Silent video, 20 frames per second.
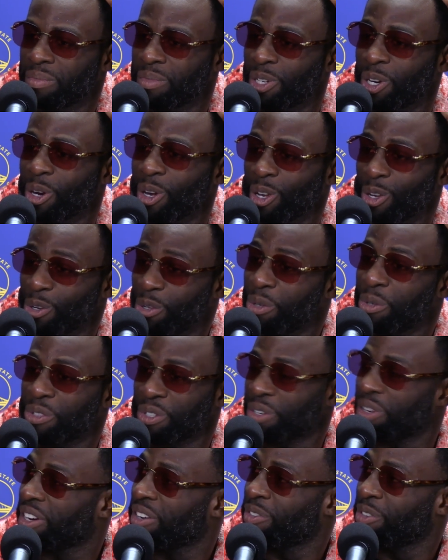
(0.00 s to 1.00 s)
You're a
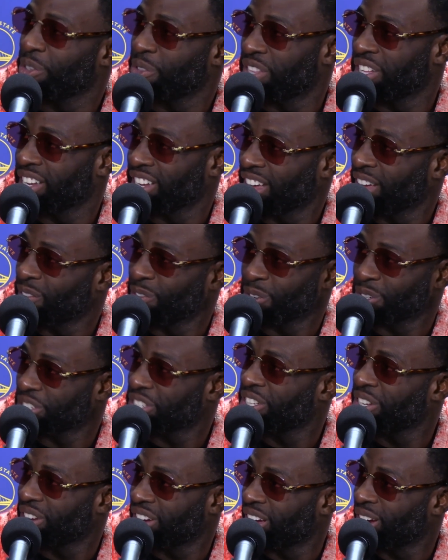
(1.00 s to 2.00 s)
loser if you're
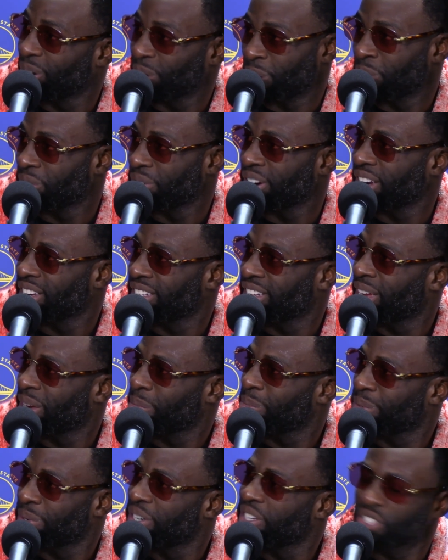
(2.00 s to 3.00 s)
still hungover at
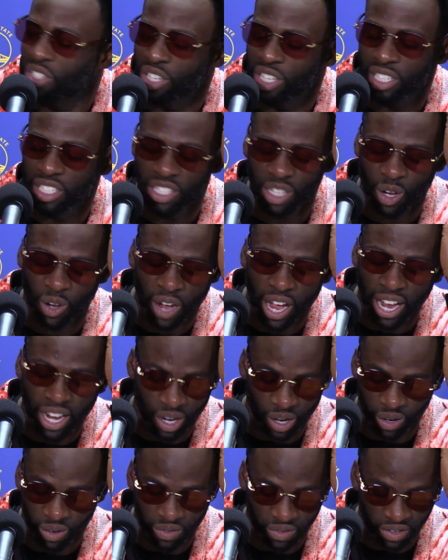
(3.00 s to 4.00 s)
that point. So there's no
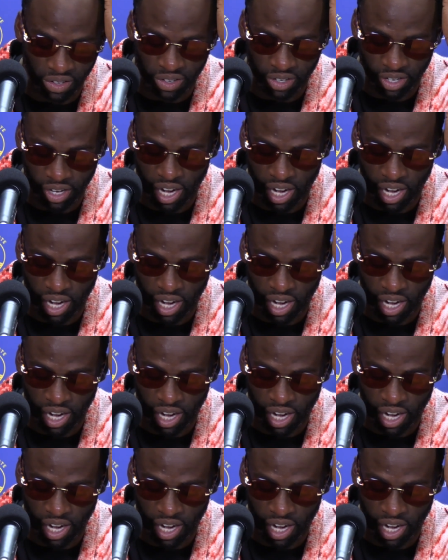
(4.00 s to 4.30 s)
hangover.